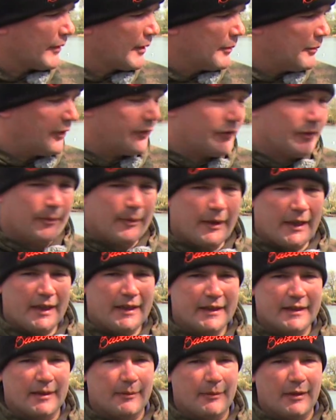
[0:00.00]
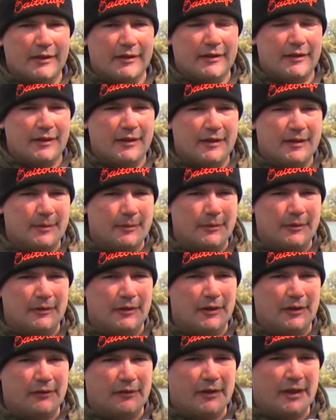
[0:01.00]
But for me, it's the most usable long